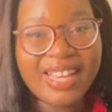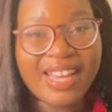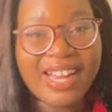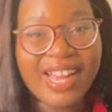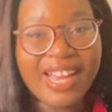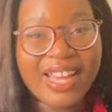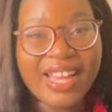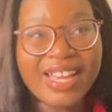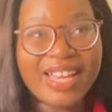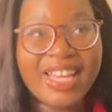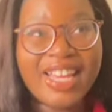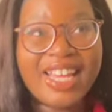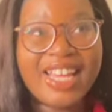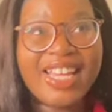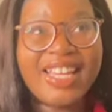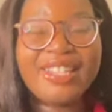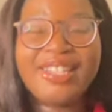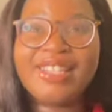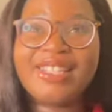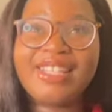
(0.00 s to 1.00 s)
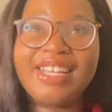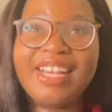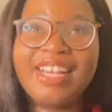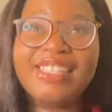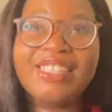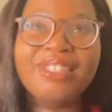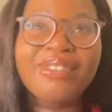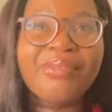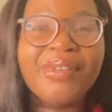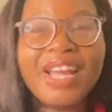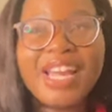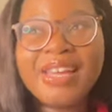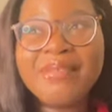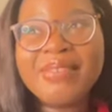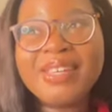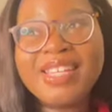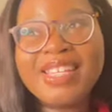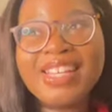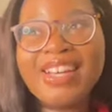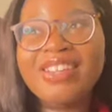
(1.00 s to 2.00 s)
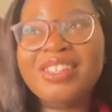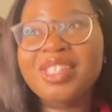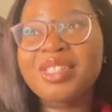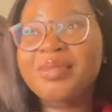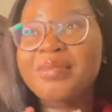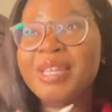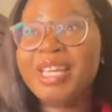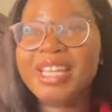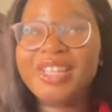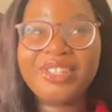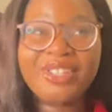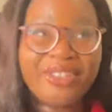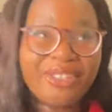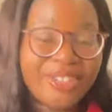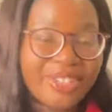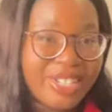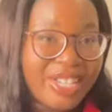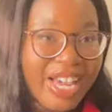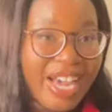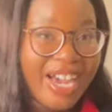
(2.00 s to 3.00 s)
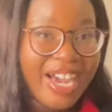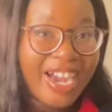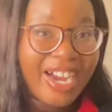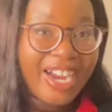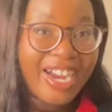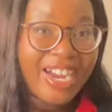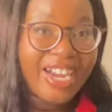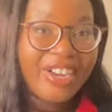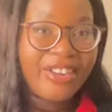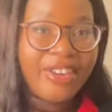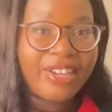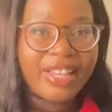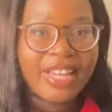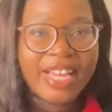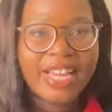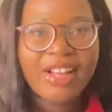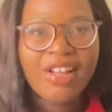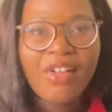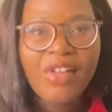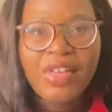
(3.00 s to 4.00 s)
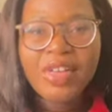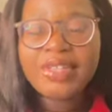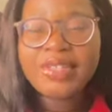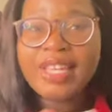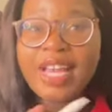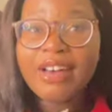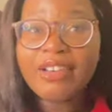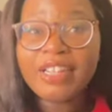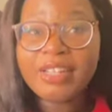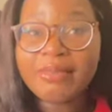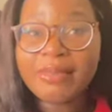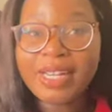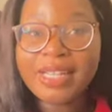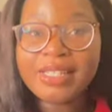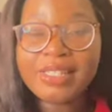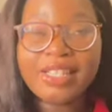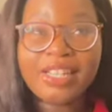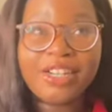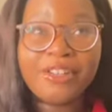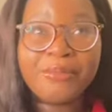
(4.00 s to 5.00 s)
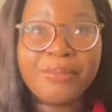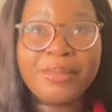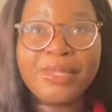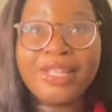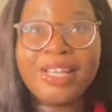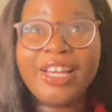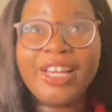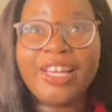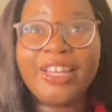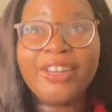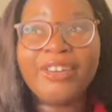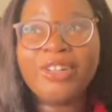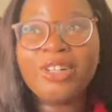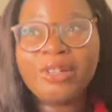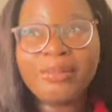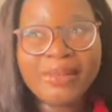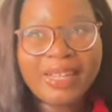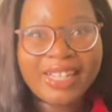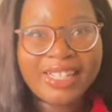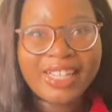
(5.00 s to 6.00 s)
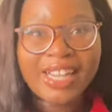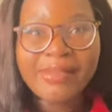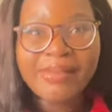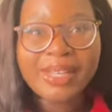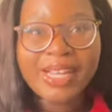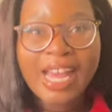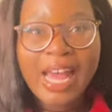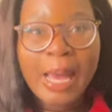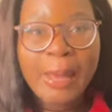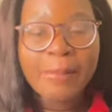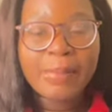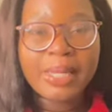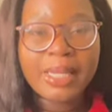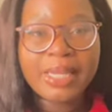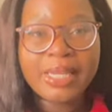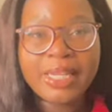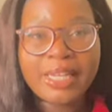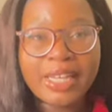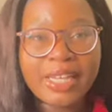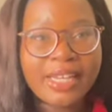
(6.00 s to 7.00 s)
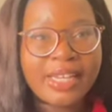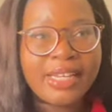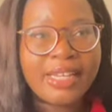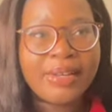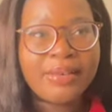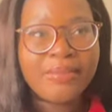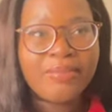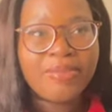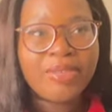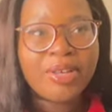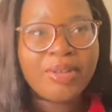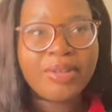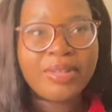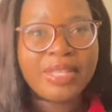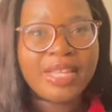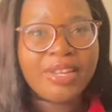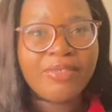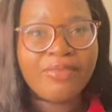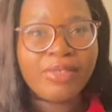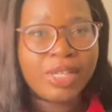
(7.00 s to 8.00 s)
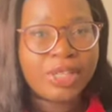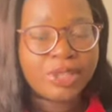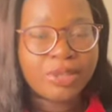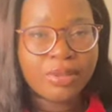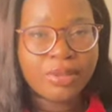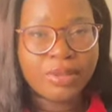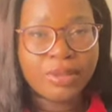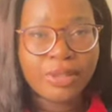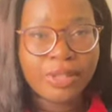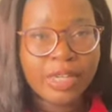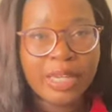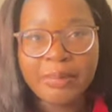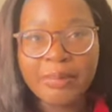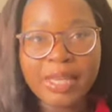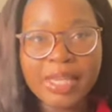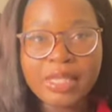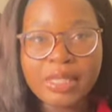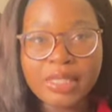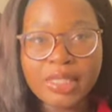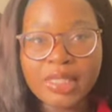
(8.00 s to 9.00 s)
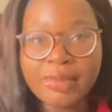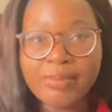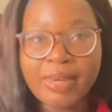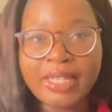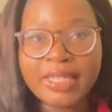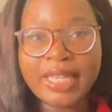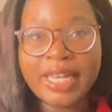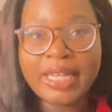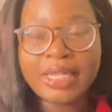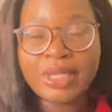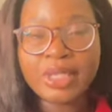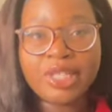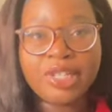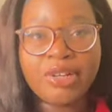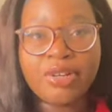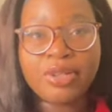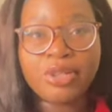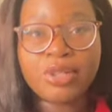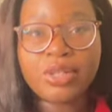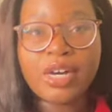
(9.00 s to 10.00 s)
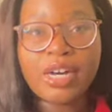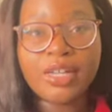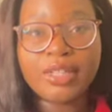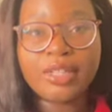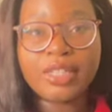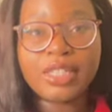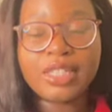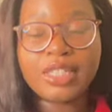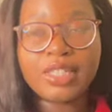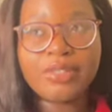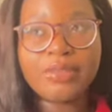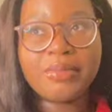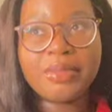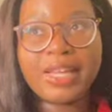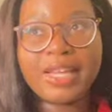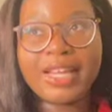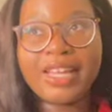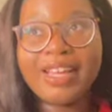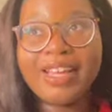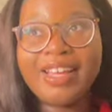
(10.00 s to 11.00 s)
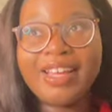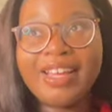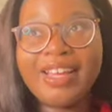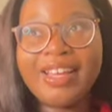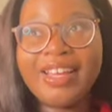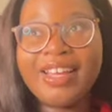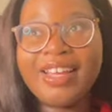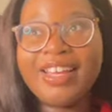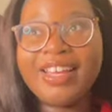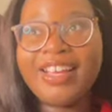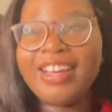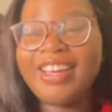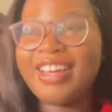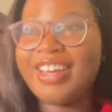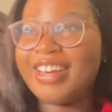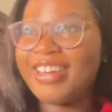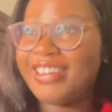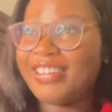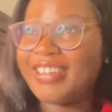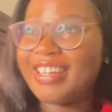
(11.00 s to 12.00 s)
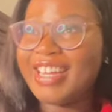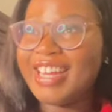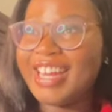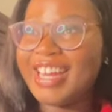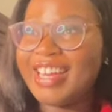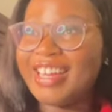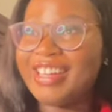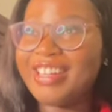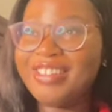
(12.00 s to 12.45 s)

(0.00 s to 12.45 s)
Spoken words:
I decided to wait because I was being too shy or like doubting myself. But then the whole pandemic happened, and we did virtual learning basically my last year's college. So I'm like, okay.